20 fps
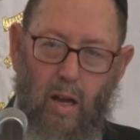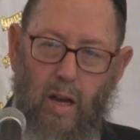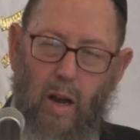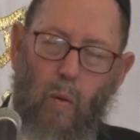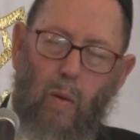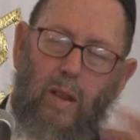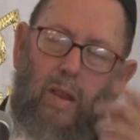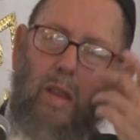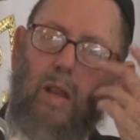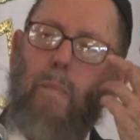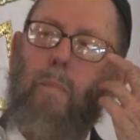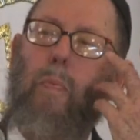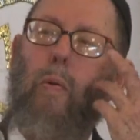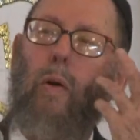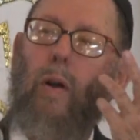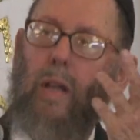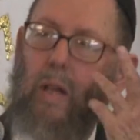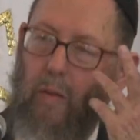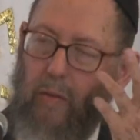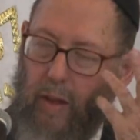Now what's the
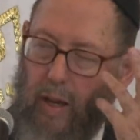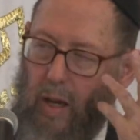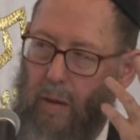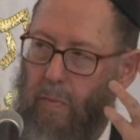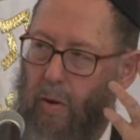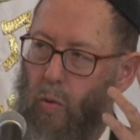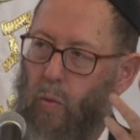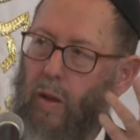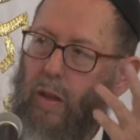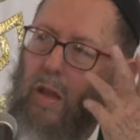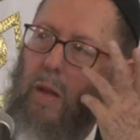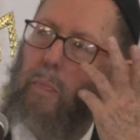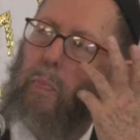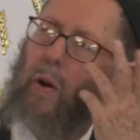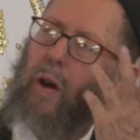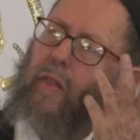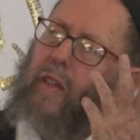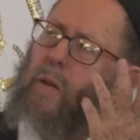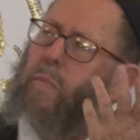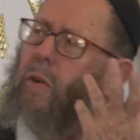point of the Gemara? What's the
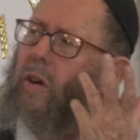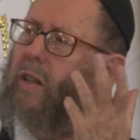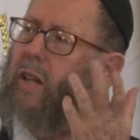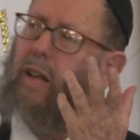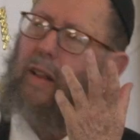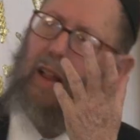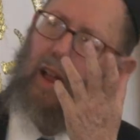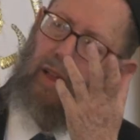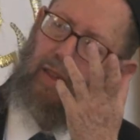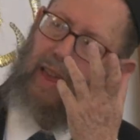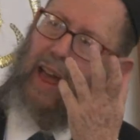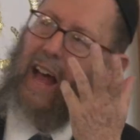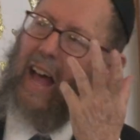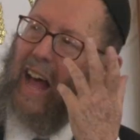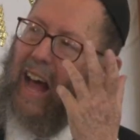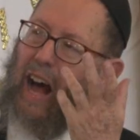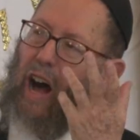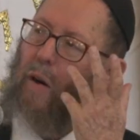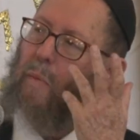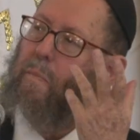point of the Gemara to tell us
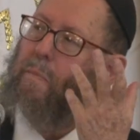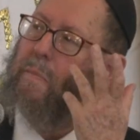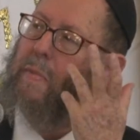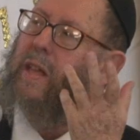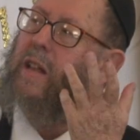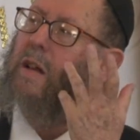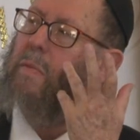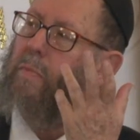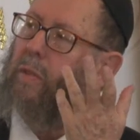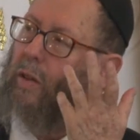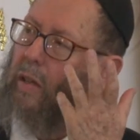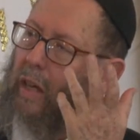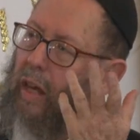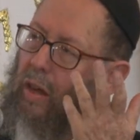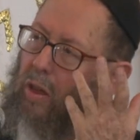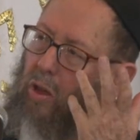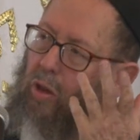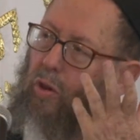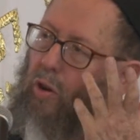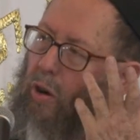how minimal
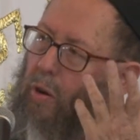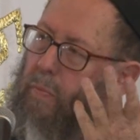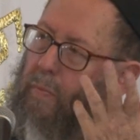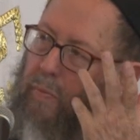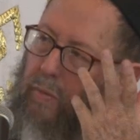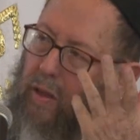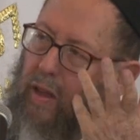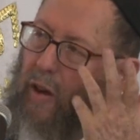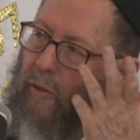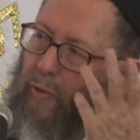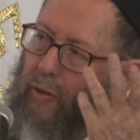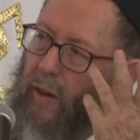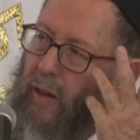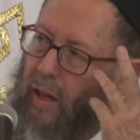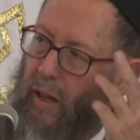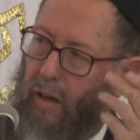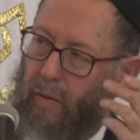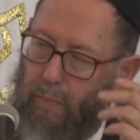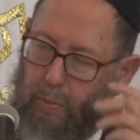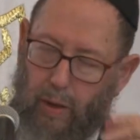Yisurim suffering
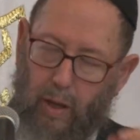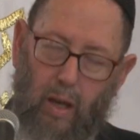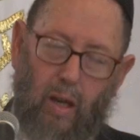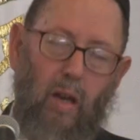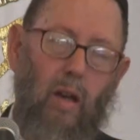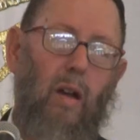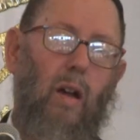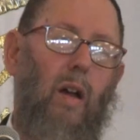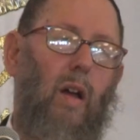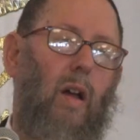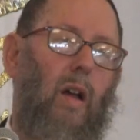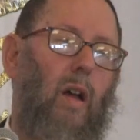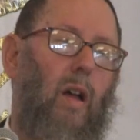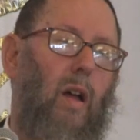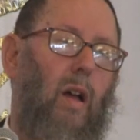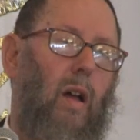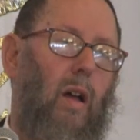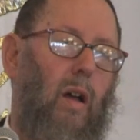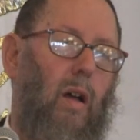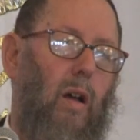can be?
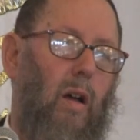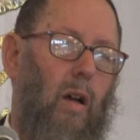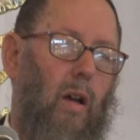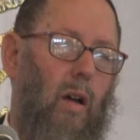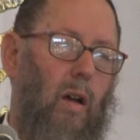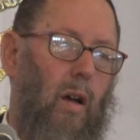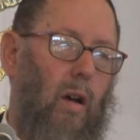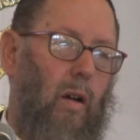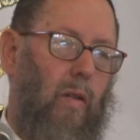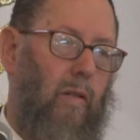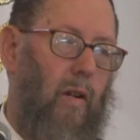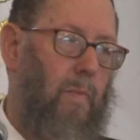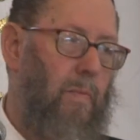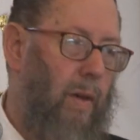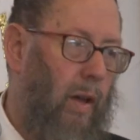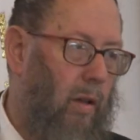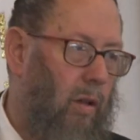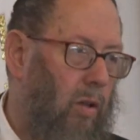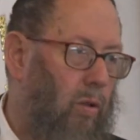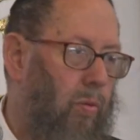Rabbi
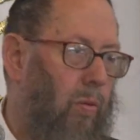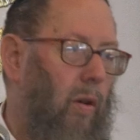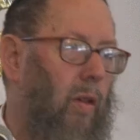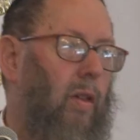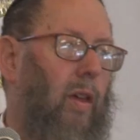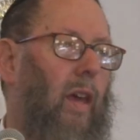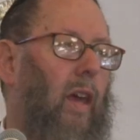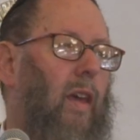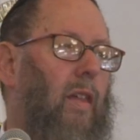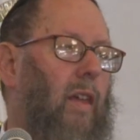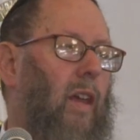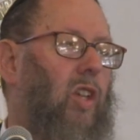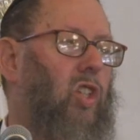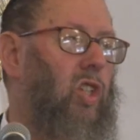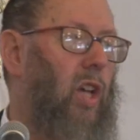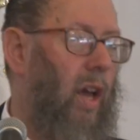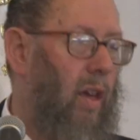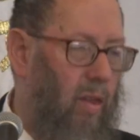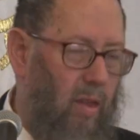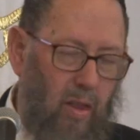Michael Twersky
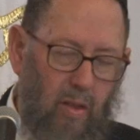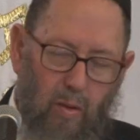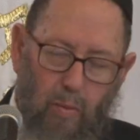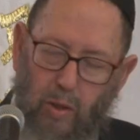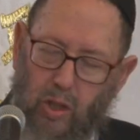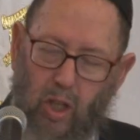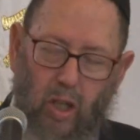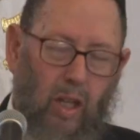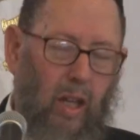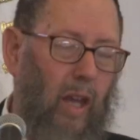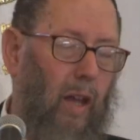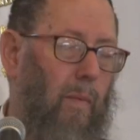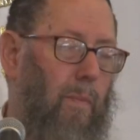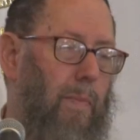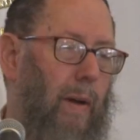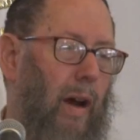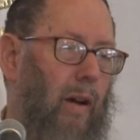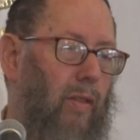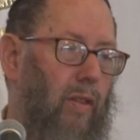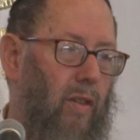suggests, and we should
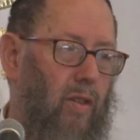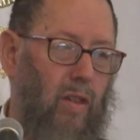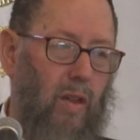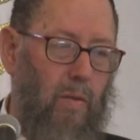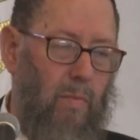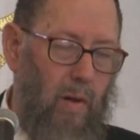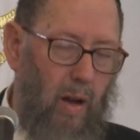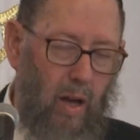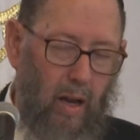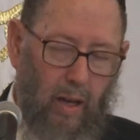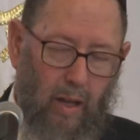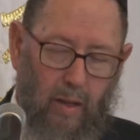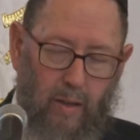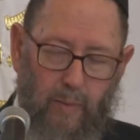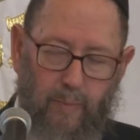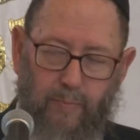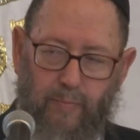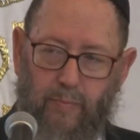bear this in mind,